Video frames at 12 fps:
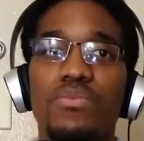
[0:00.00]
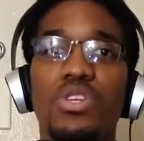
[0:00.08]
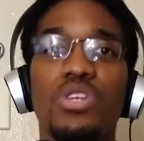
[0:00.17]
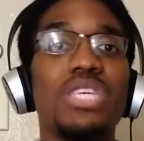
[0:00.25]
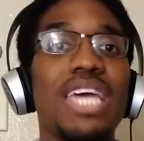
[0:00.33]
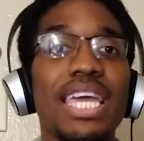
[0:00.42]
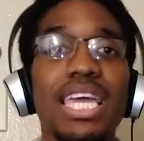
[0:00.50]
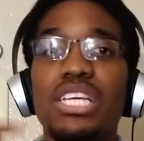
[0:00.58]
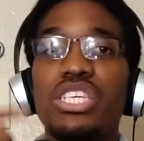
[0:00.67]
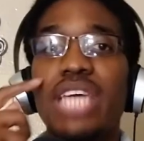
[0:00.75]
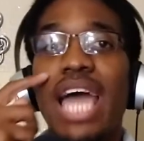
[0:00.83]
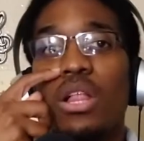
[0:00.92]
You're taking a
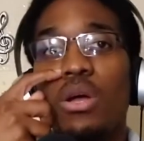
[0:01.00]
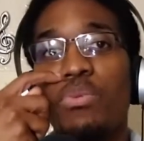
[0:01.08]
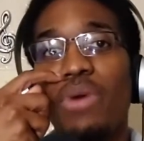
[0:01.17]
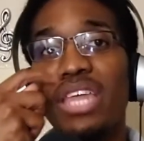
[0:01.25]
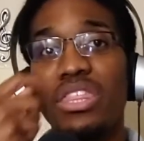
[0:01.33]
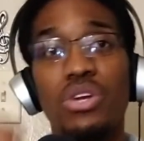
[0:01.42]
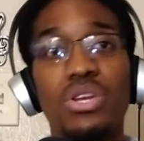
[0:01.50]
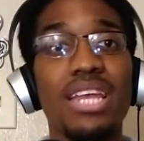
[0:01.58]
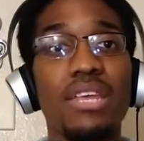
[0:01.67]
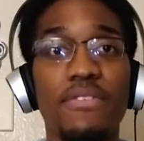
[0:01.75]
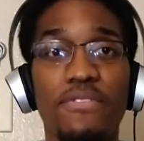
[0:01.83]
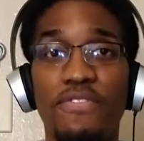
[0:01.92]
shallow breath. You're
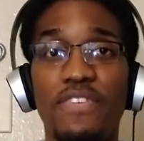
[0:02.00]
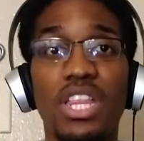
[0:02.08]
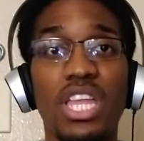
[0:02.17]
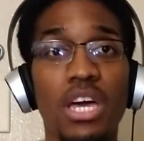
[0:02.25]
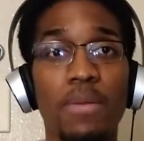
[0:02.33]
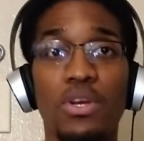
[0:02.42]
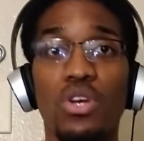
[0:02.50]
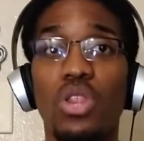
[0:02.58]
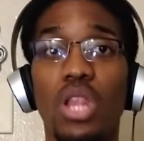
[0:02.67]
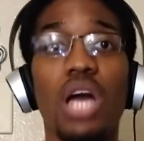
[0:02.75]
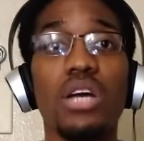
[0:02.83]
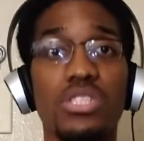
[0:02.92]
not even filling up your
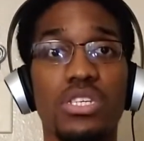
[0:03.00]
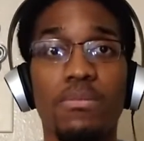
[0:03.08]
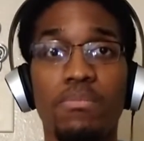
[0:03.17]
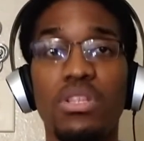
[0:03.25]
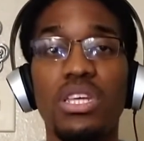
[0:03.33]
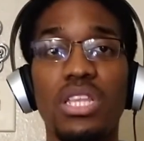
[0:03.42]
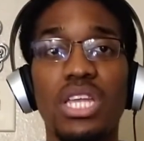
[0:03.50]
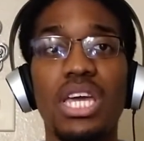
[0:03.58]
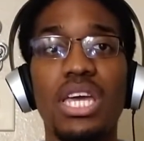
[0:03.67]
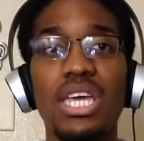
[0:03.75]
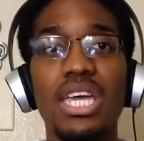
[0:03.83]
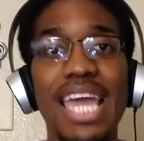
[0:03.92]
lungs completely,
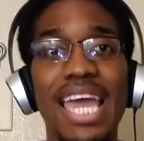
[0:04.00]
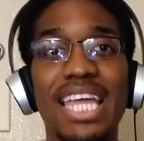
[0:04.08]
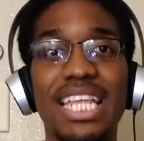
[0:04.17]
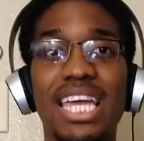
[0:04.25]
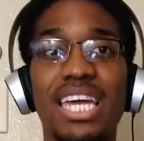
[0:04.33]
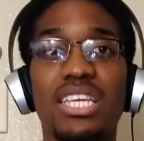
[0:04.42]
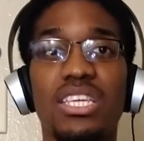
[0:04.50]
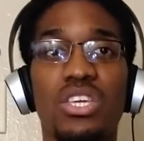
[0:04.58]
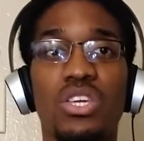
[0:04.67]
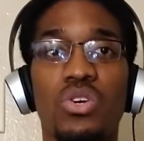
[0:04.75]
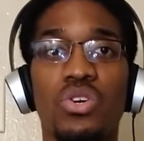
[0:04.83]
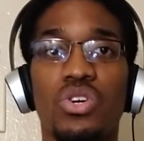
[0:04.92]
and
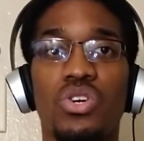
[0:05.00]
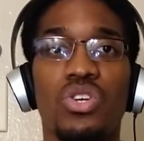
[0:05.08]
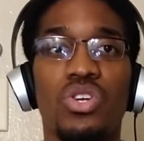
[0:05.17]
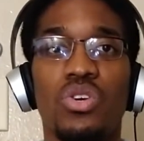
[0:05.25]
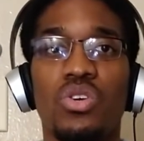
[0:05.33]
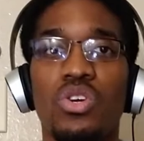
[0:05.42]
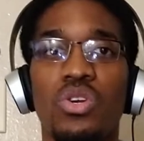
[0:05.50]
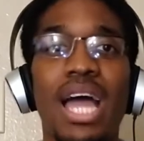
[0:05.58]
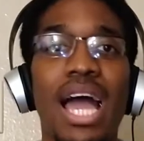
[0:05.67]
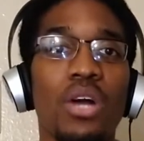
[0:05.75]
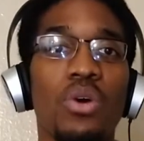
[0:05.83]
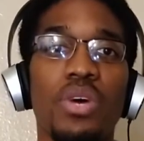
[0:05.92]
you're
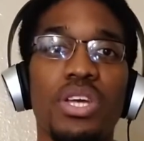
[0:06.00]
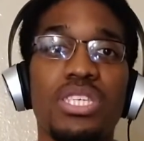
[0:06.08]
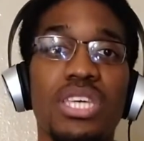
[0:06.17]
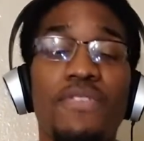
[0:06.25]
not going to.